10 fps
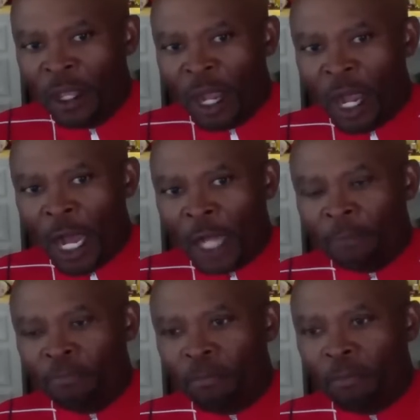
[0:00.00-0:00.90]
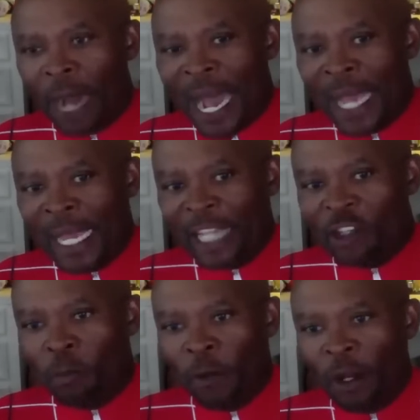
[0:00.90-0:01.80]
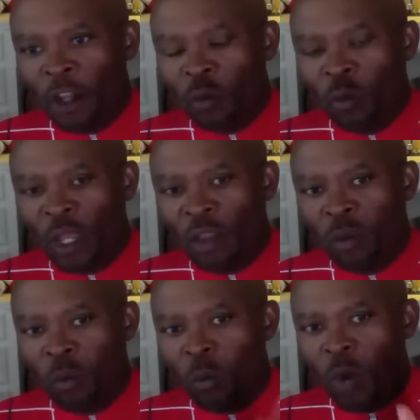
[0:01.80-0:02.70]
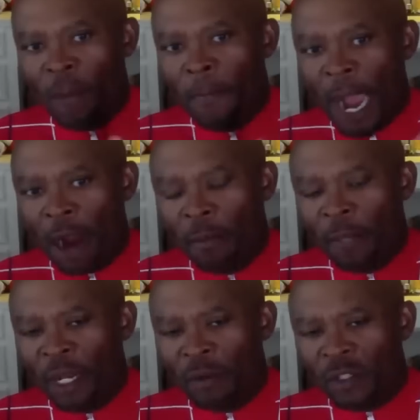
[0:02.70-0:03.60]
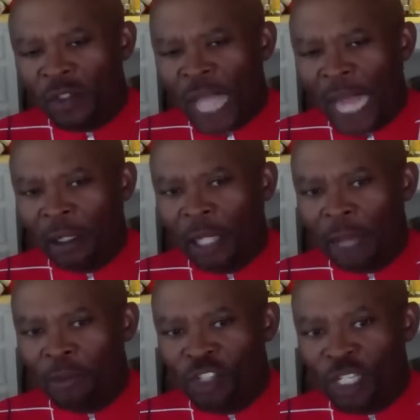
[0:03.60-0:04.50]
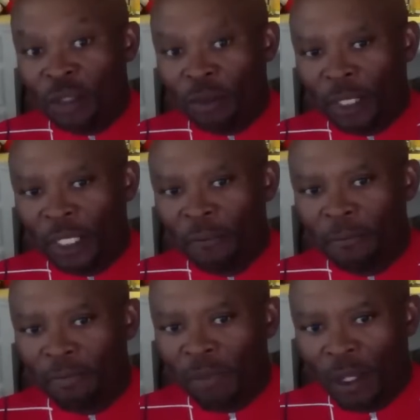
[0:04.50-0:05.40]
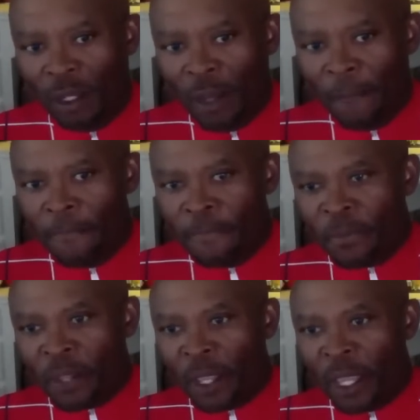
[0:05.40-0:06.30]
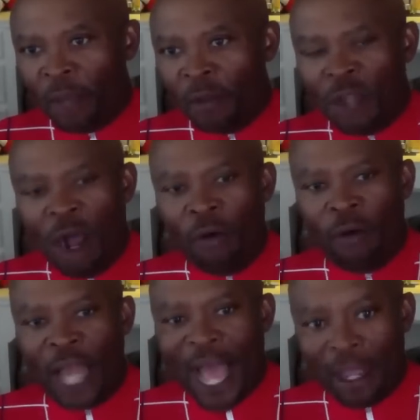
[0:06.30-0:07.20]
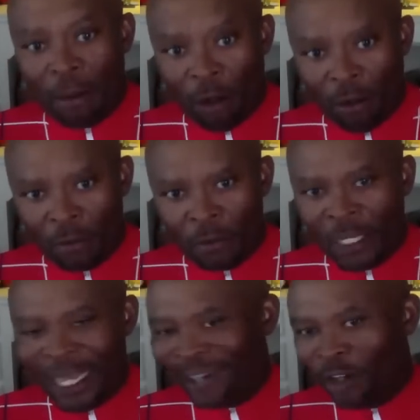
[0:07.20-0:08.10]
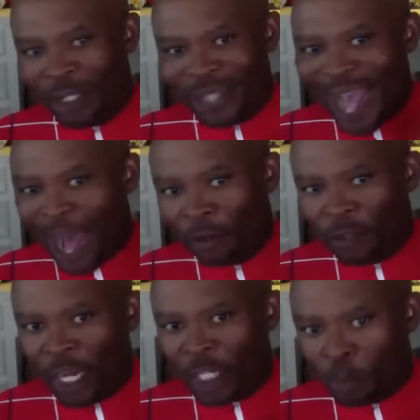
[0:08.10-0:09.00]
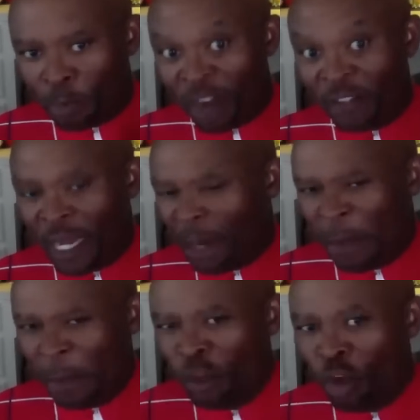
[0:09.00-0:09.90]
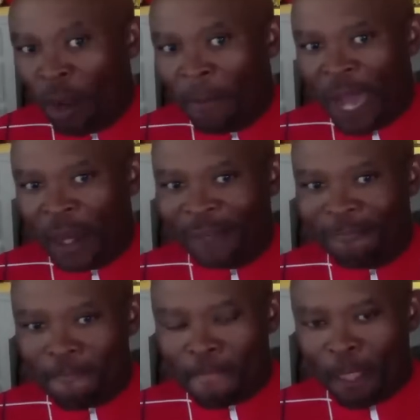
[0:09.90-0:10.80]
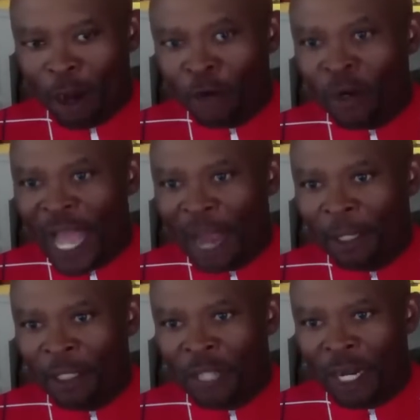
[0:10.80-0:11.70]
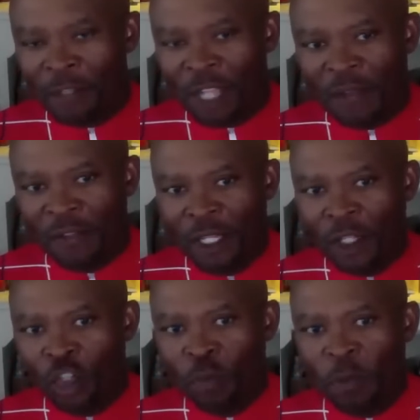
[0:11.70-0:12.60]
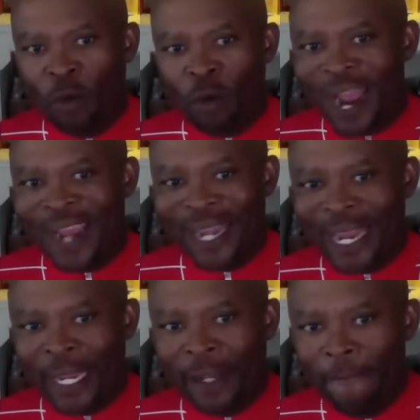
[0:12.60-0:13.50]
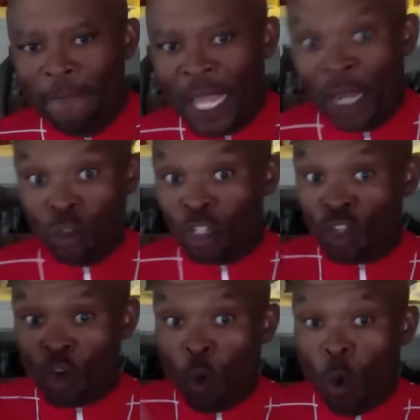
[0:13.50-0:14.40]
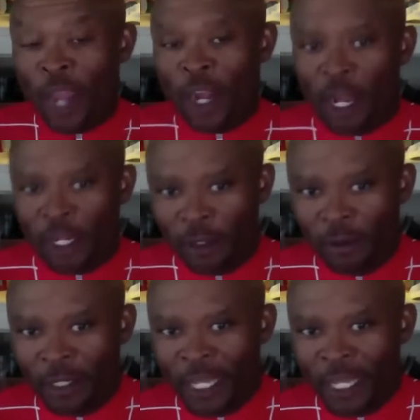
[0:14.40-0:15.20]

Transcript: Uh, my experience with one power meter was a CycleOps G3. It was unreliable. I know it's out there, it's prevalent, and people know about it. Unreliable in terms of you'd be riding and it would just quit on you.